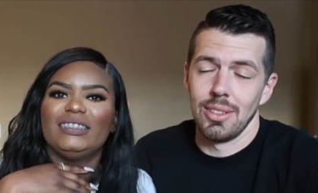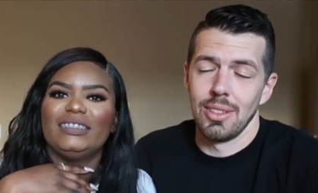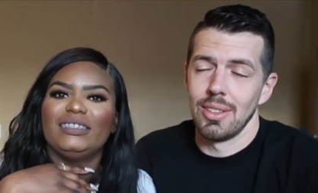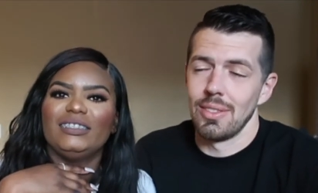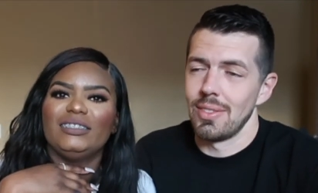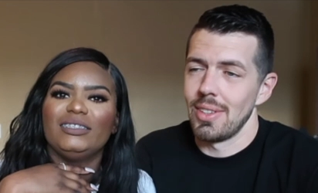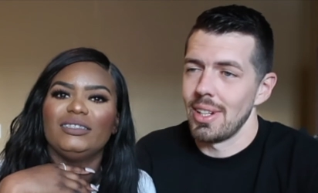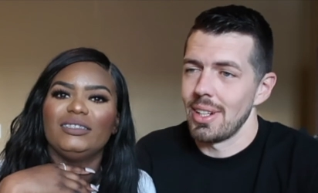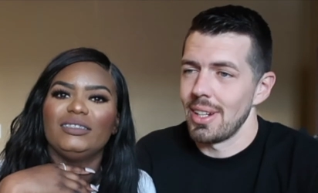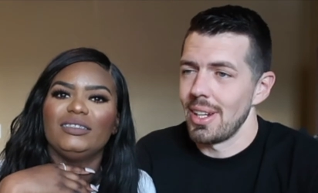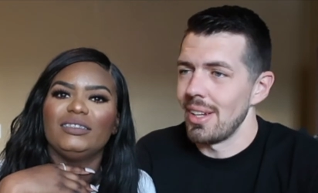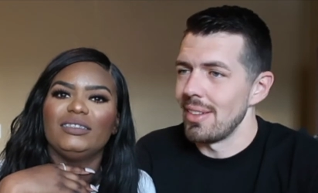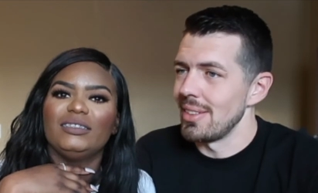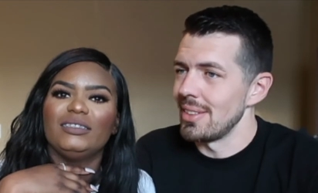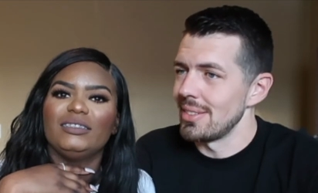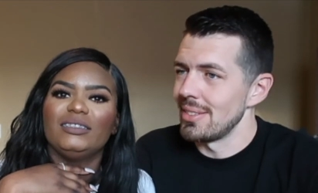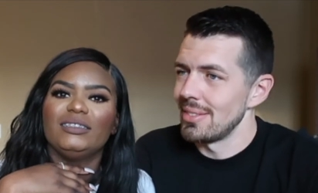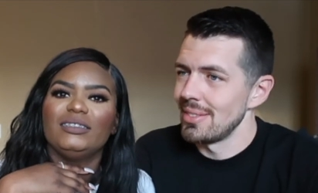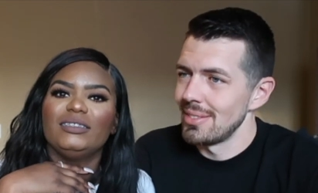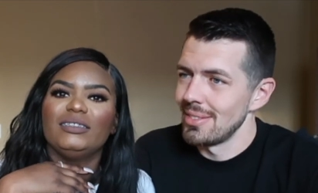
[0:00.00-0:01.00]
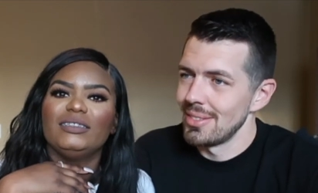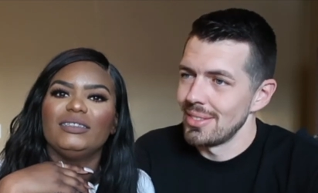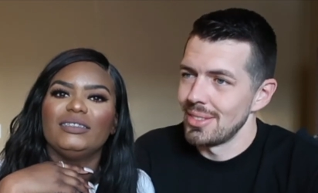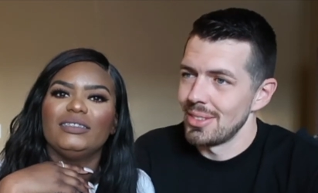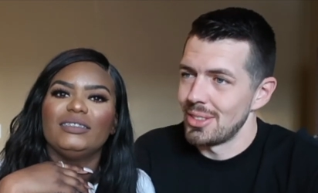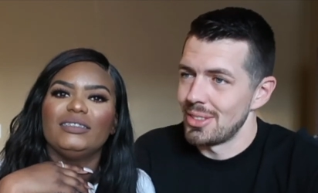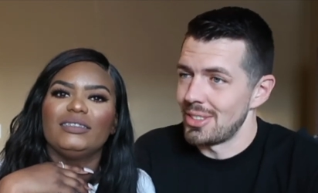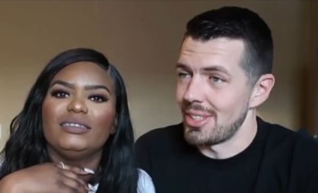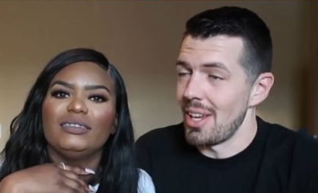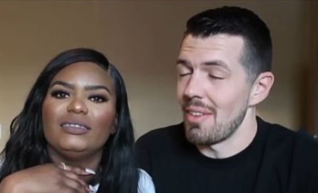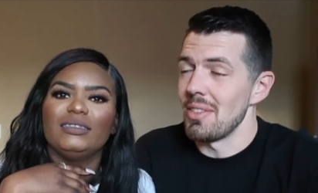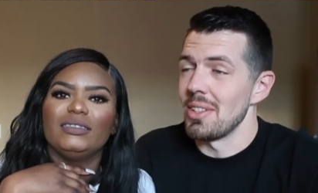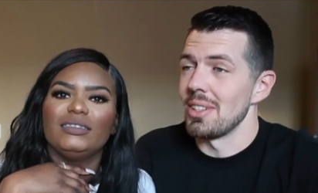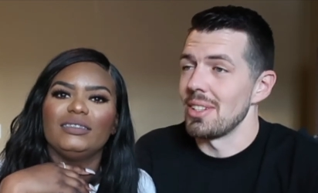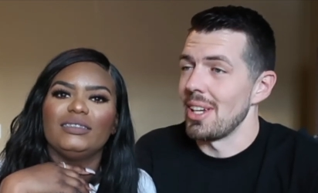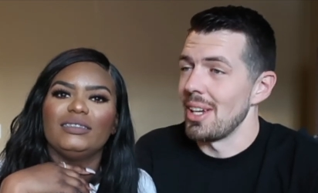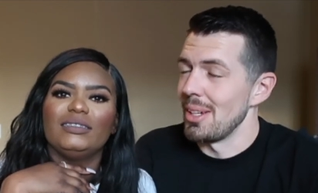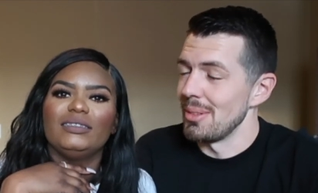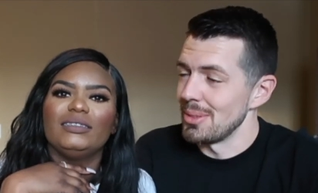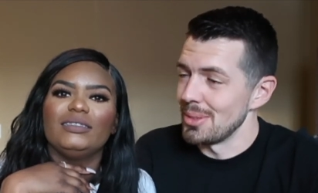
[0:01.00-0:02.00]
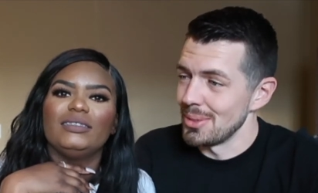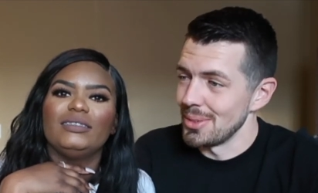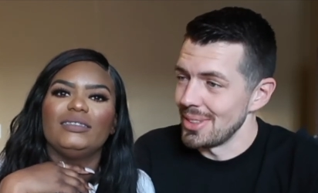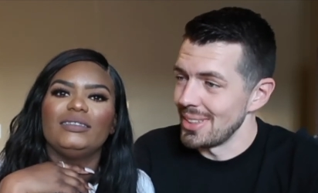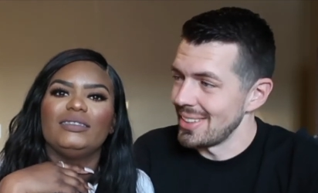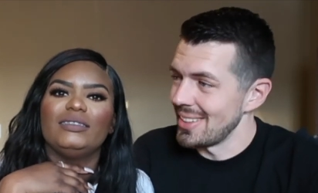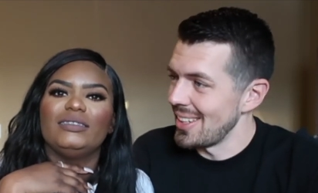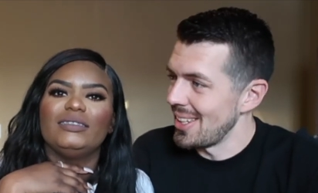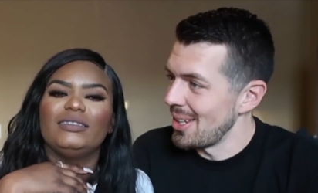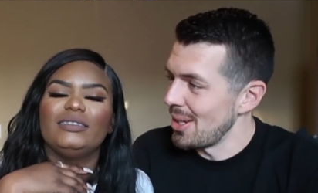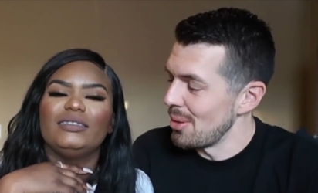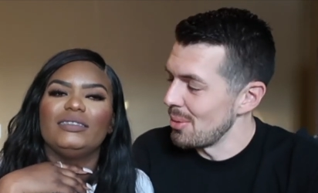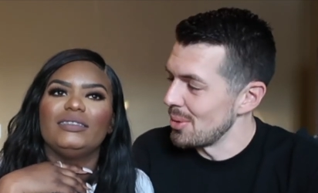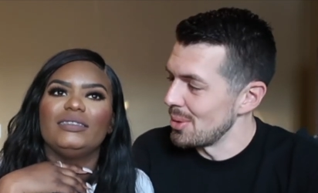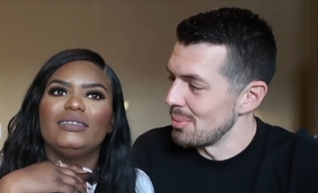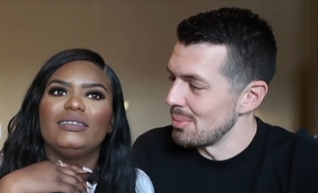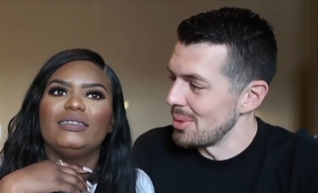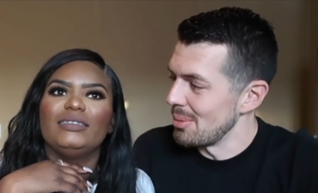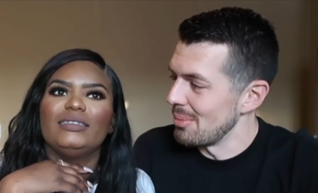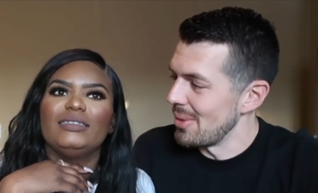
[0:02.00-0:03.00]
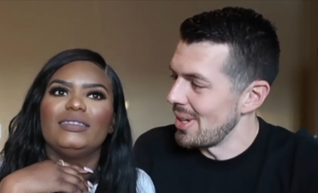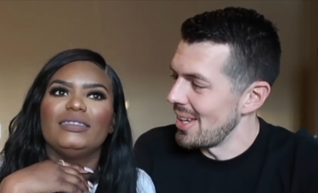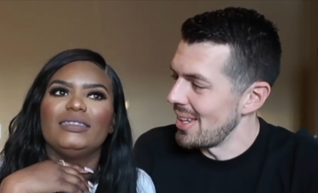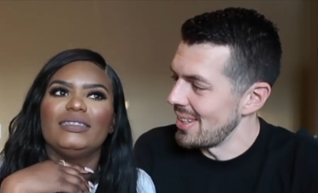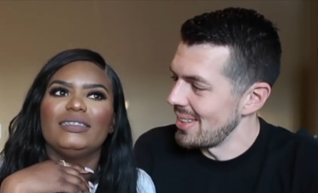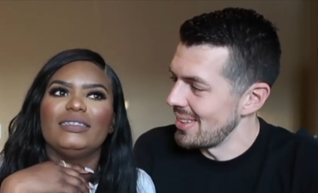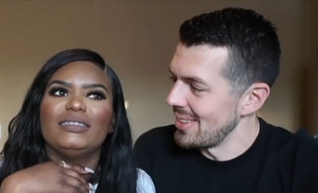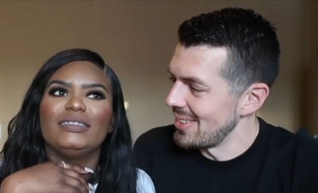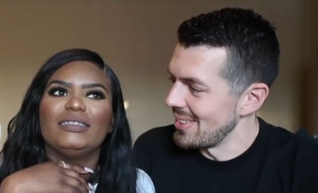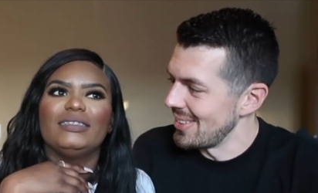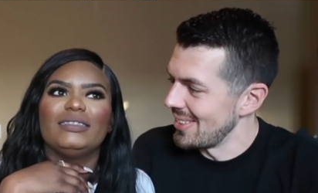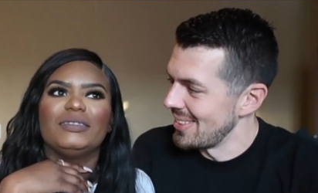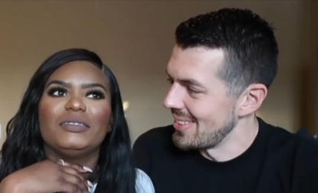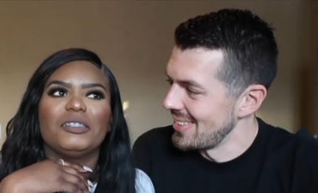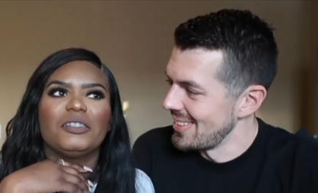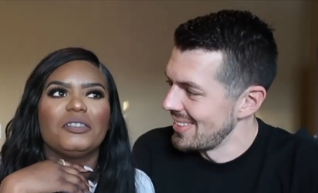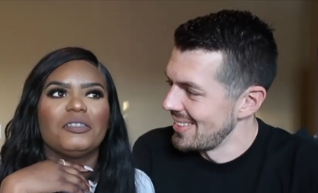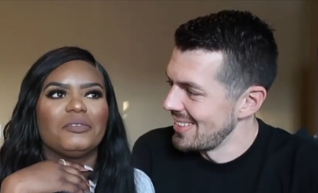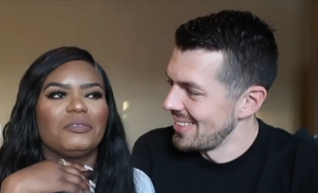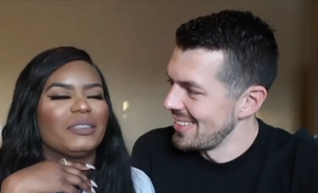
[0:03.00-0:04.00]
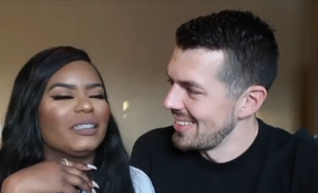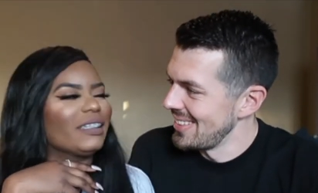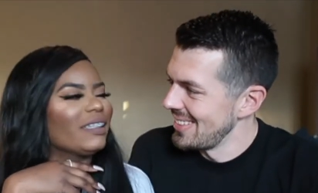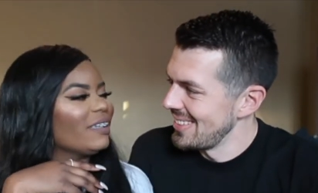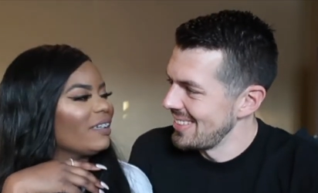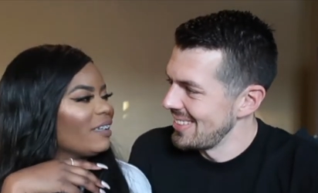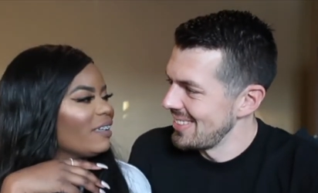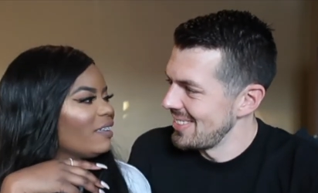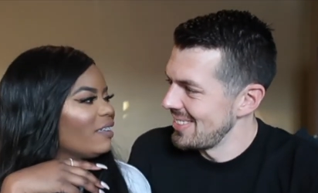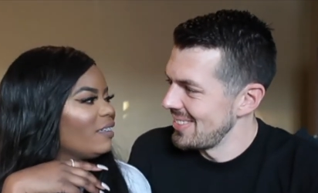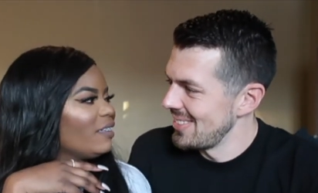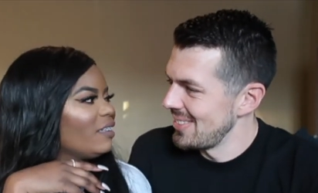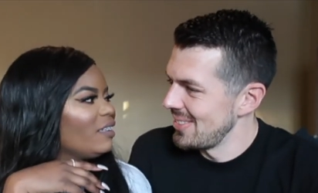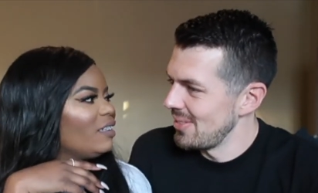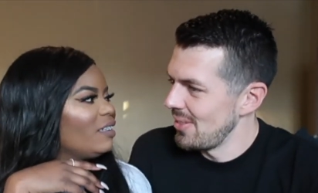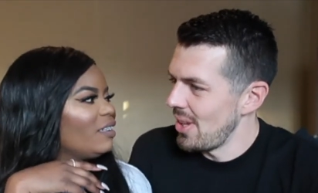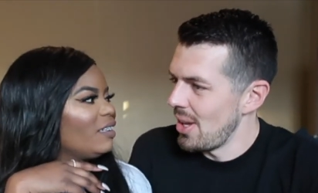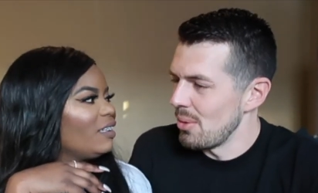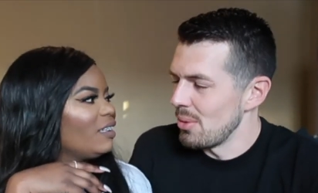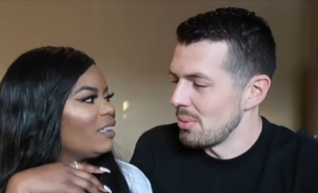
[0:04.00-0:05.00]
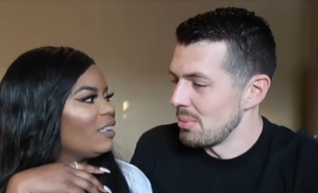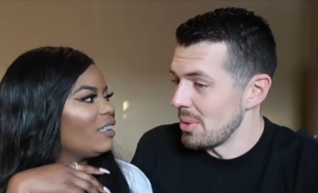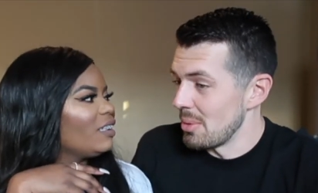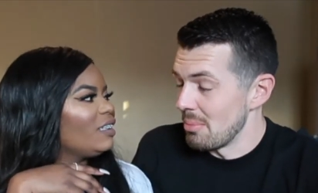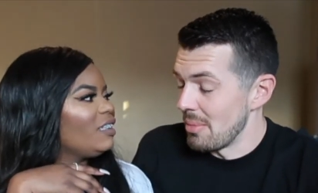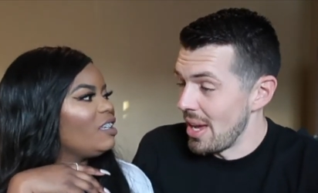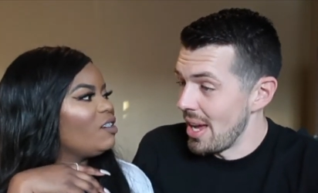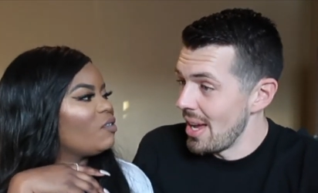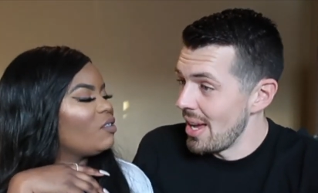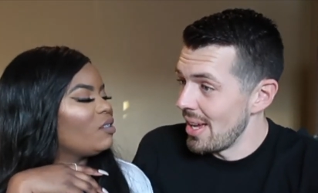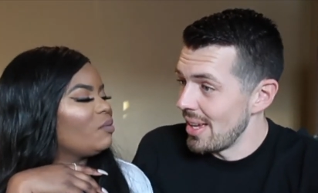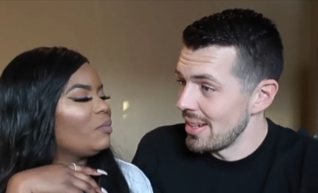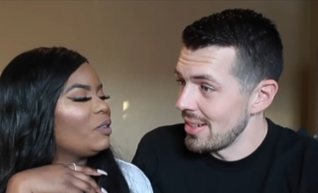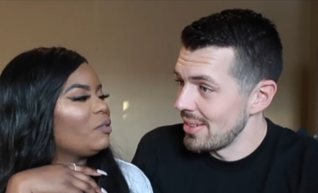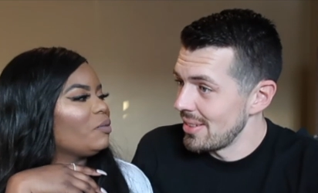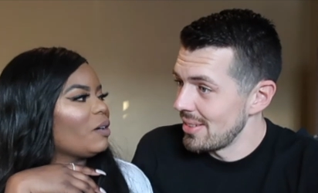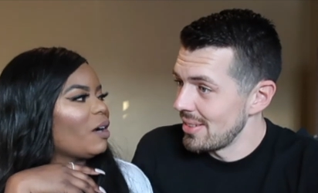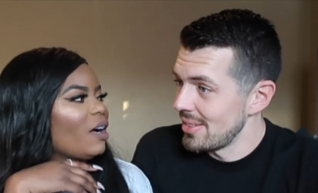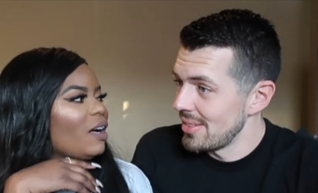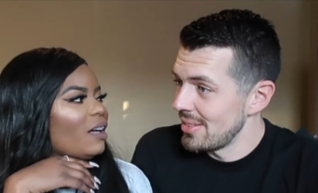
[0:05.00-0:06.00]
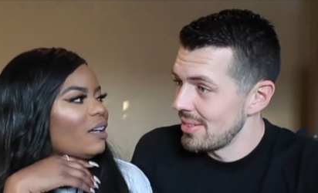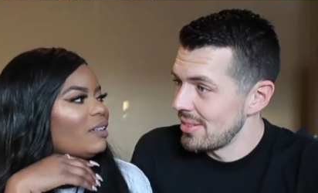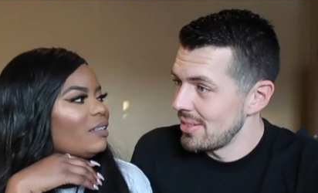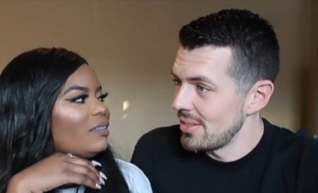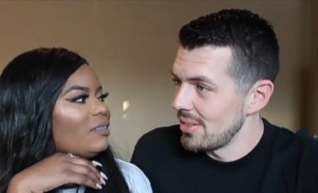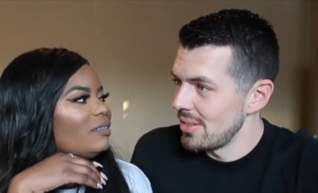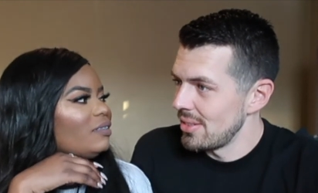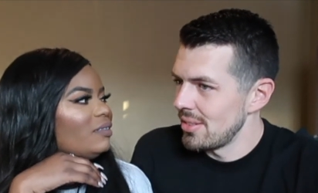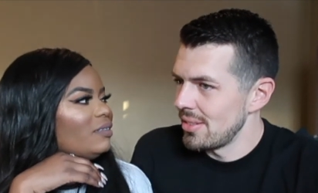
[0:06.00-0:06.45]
Speaker 1: shoot, if I could have it seven times a week, that I wouldn't be mad either. Really? Well, I wouldn't be mad. You wouldn't be
Speaker 2: raw?